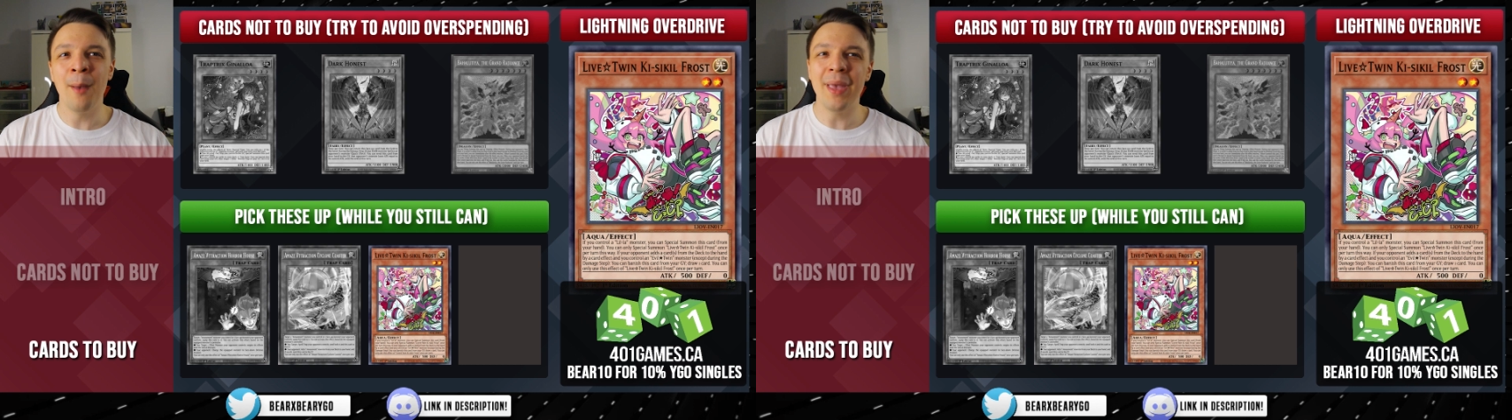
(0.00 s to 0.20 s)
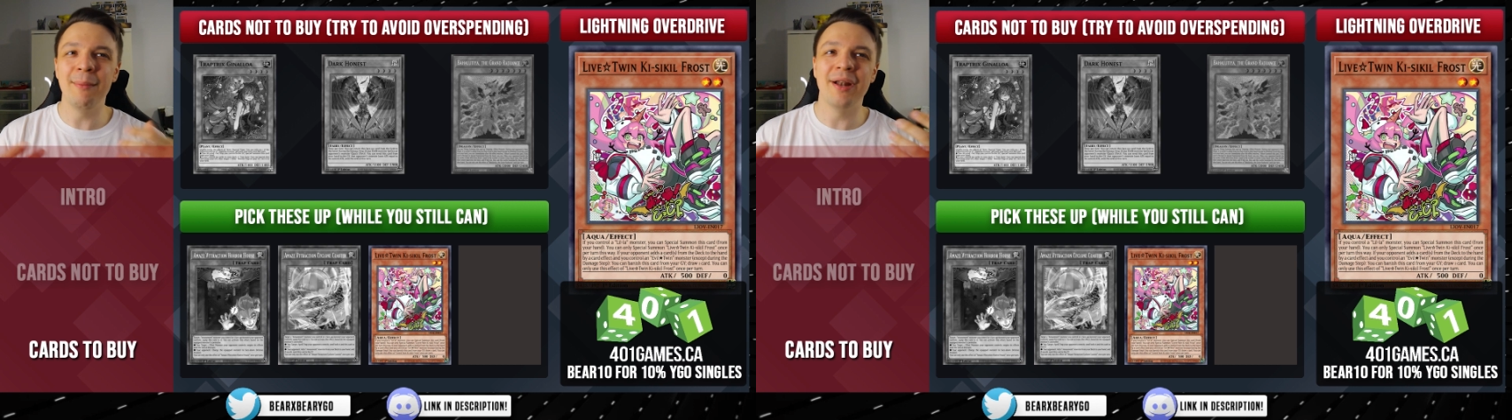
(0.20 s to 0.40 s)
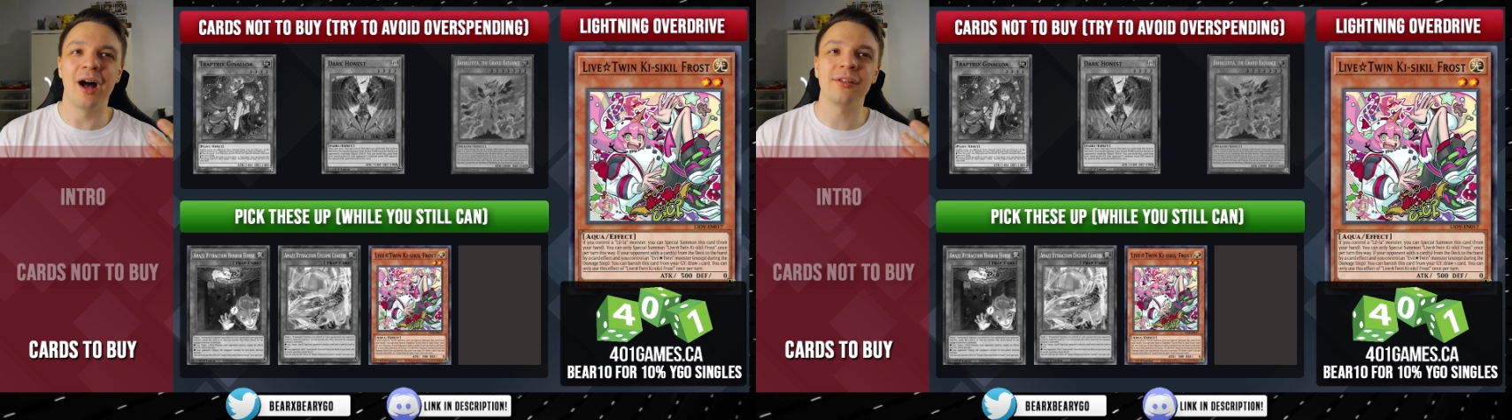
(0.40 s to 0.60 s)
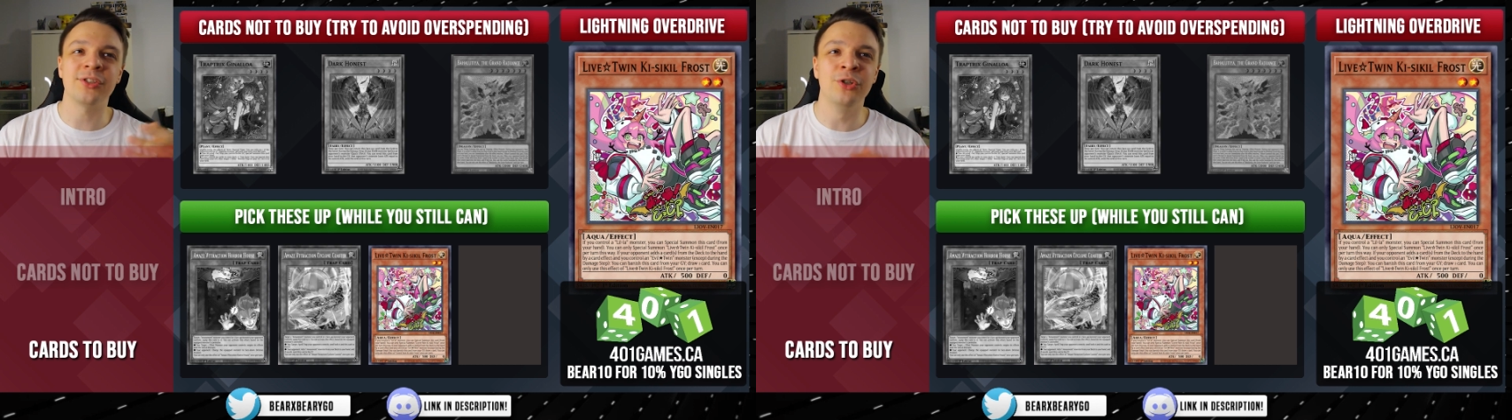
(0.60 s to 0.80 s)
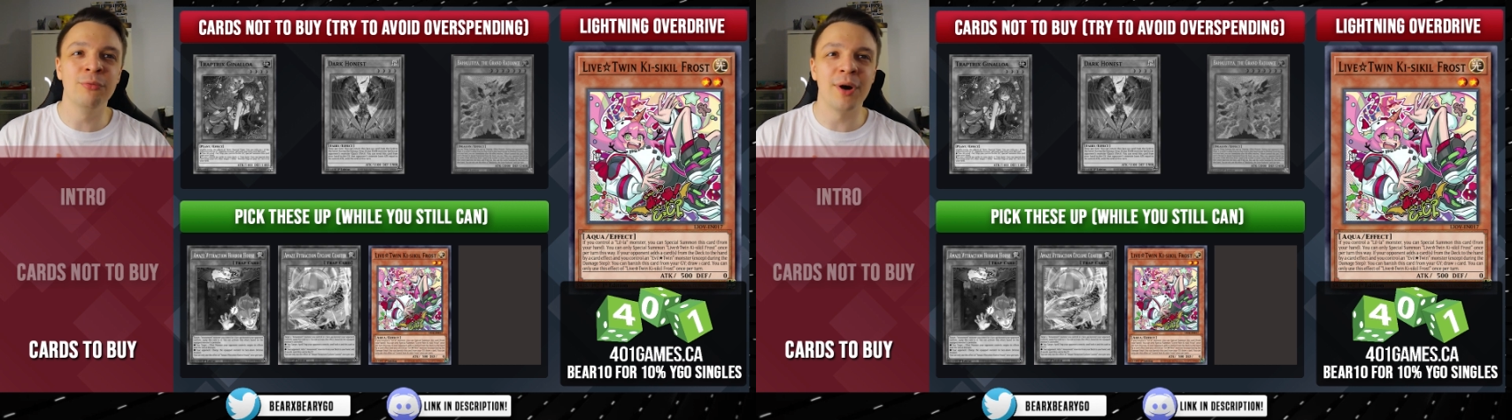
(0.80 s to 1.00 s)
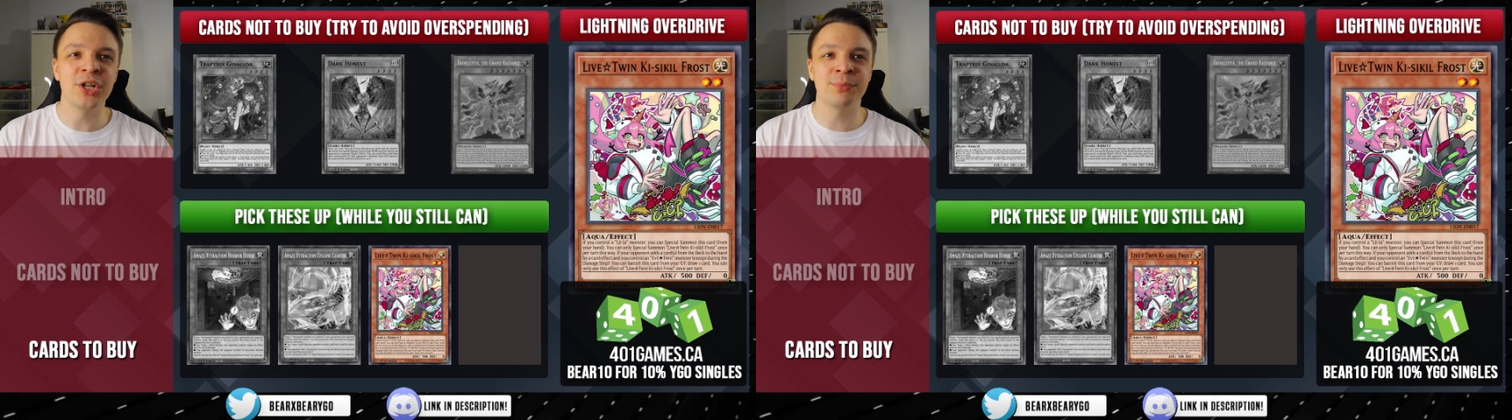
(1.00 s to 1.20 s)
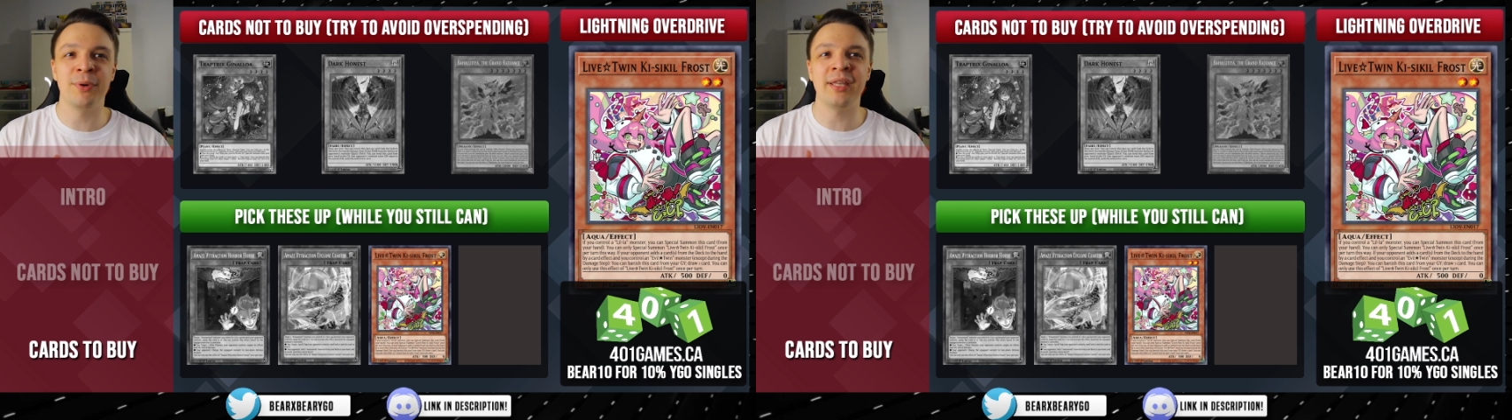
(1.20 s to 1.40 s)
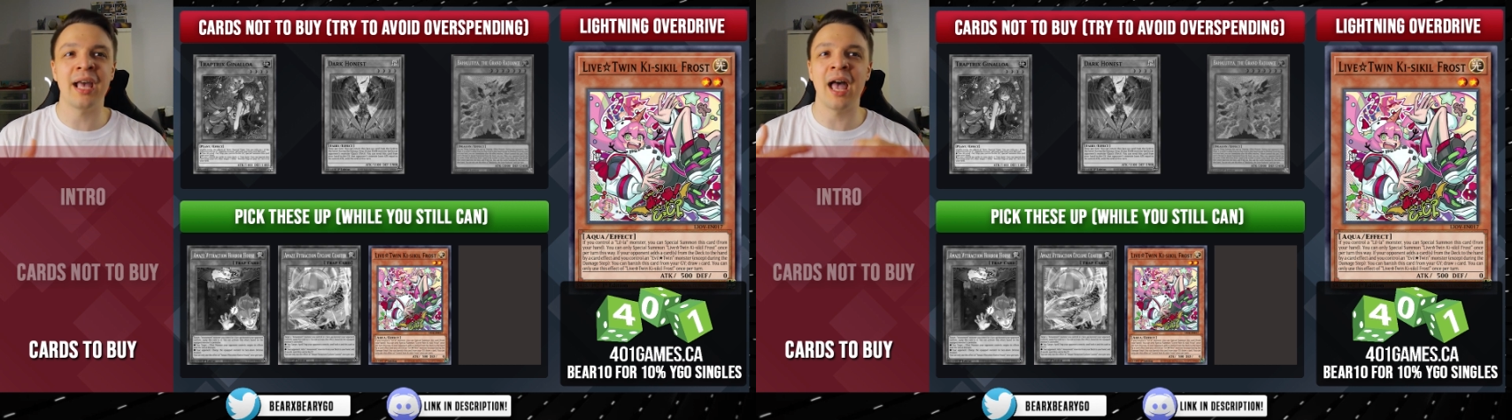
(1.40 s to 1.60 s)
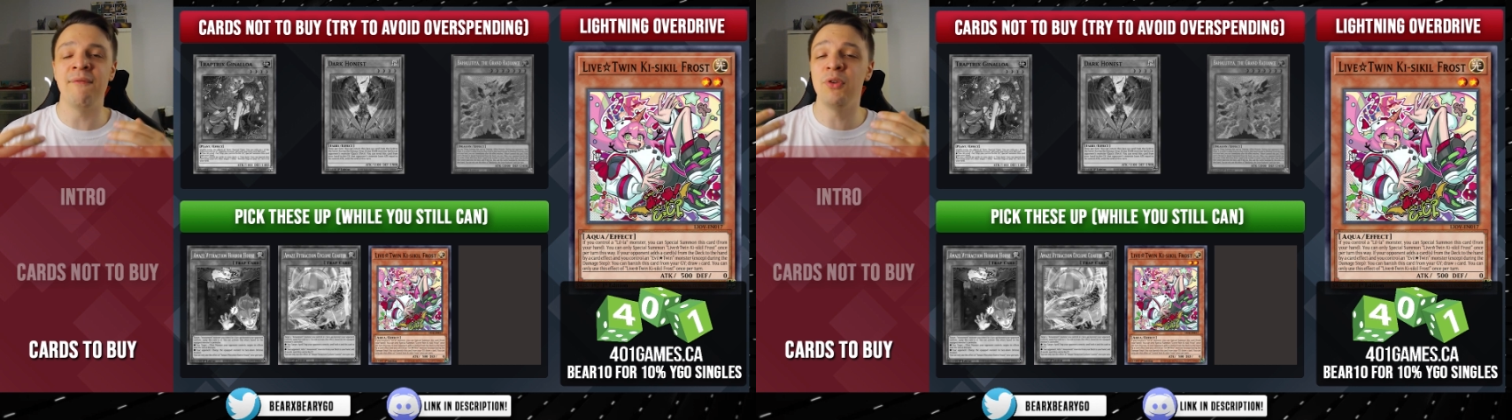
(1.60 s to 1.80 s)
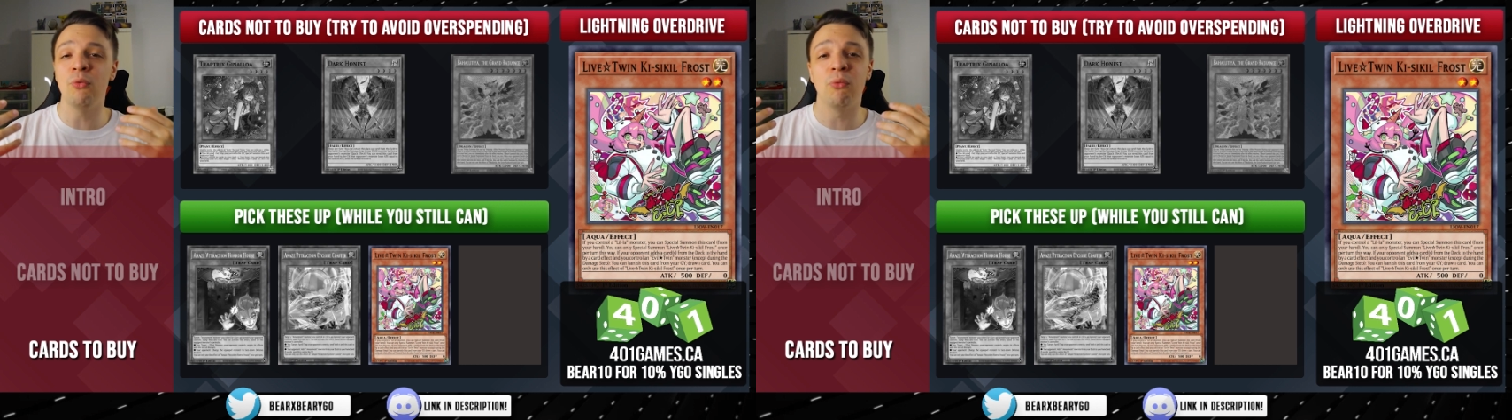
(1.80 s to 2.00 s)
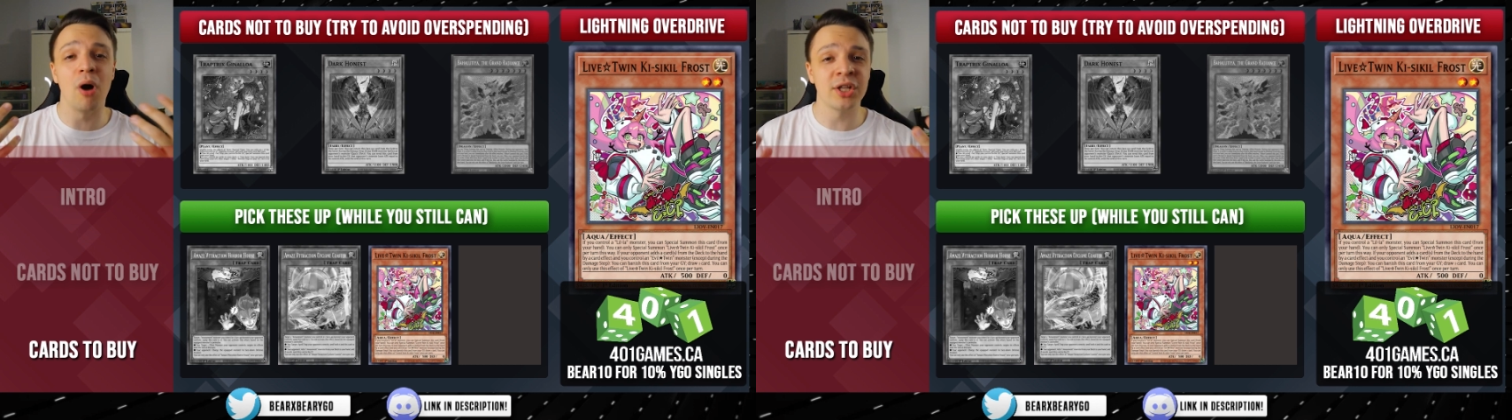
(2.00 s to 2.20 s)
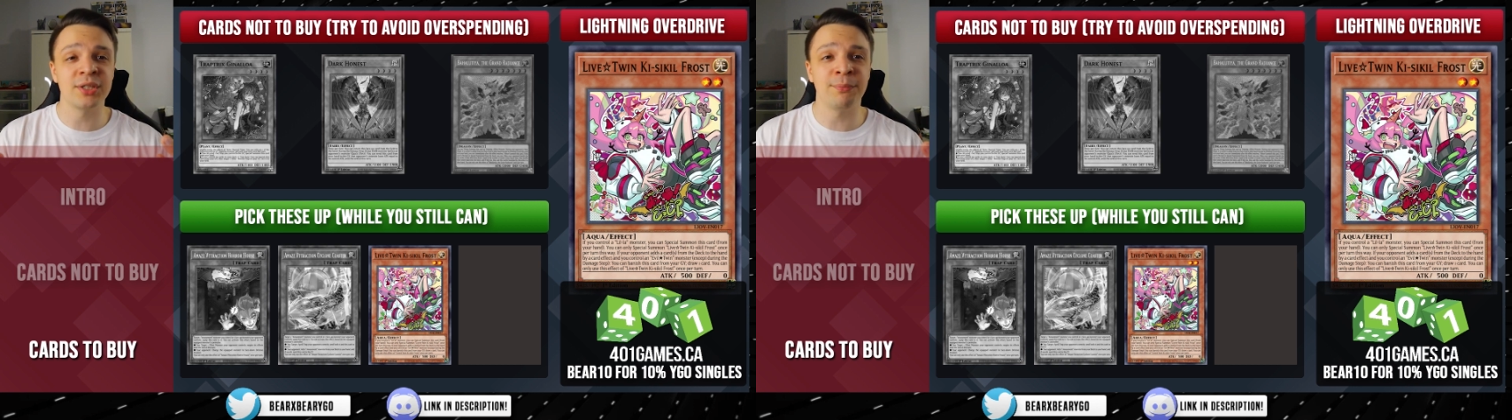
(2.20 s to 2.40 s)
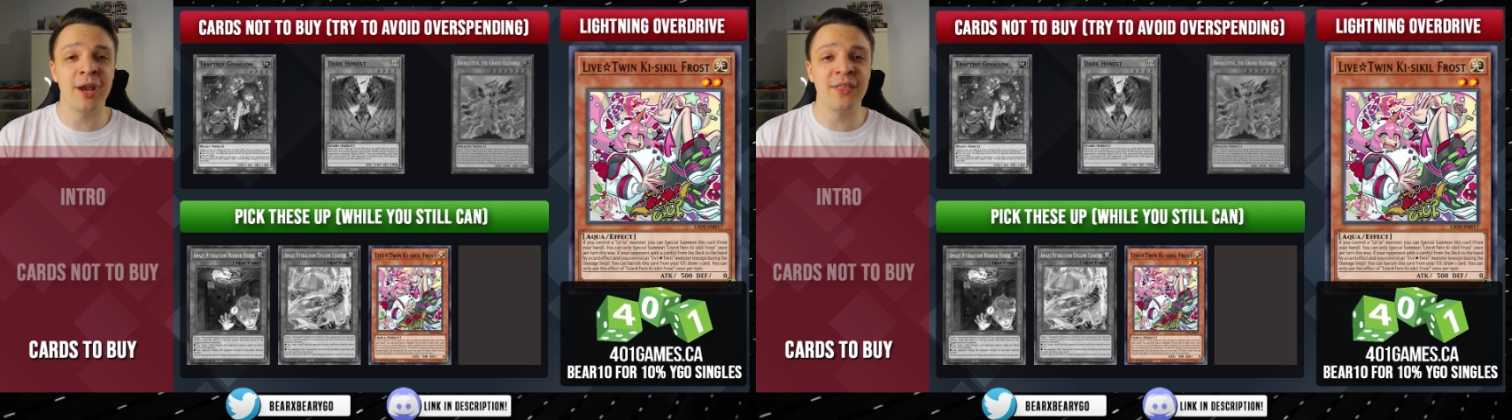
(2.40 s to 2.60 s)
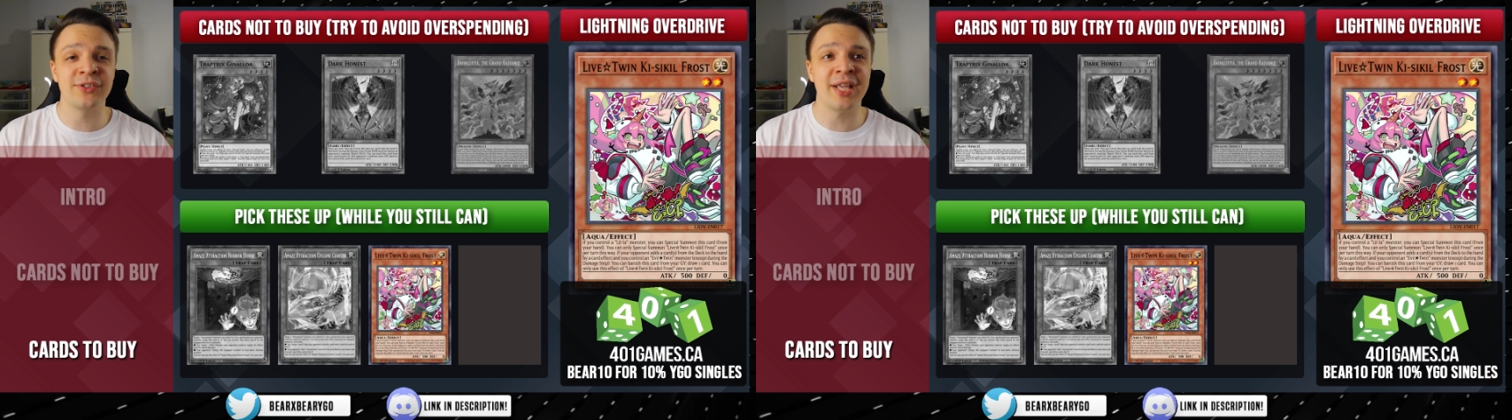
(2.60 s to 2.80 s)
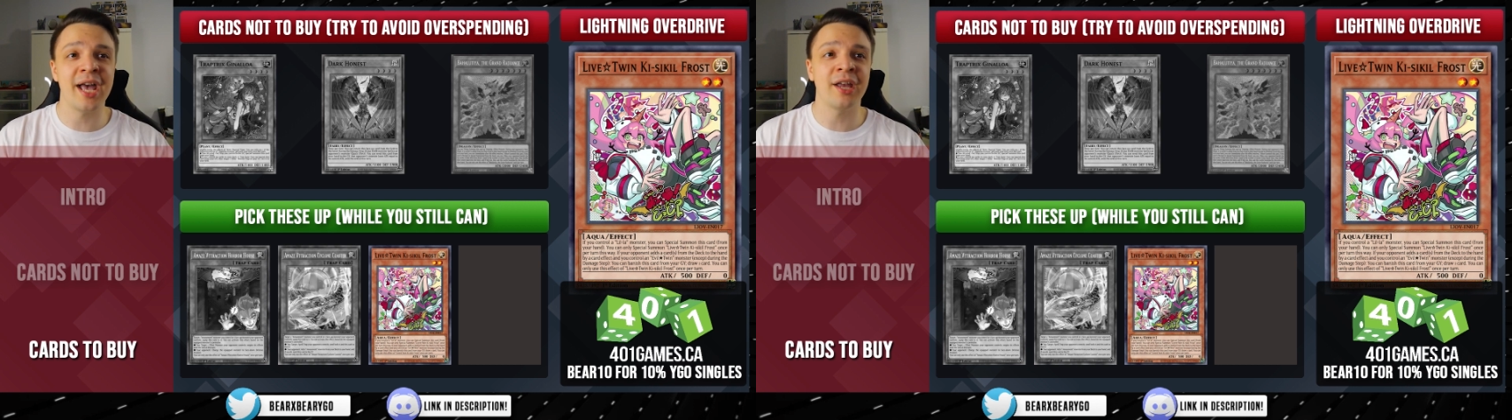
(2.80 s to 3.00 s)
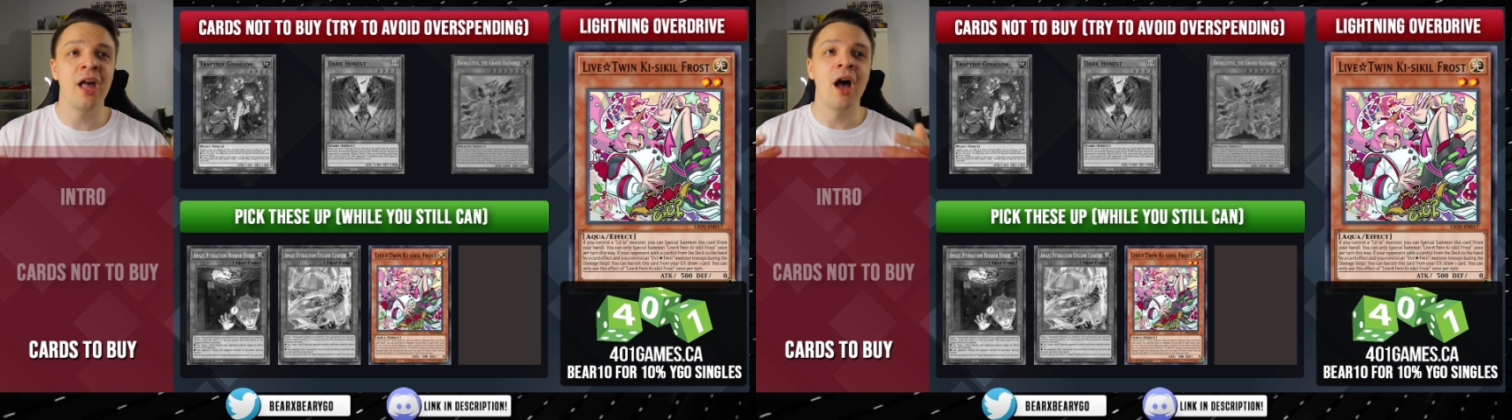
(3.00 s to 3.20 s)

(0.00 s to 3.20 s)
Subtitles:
maybe not too much, but yeah, if you want to play this deck,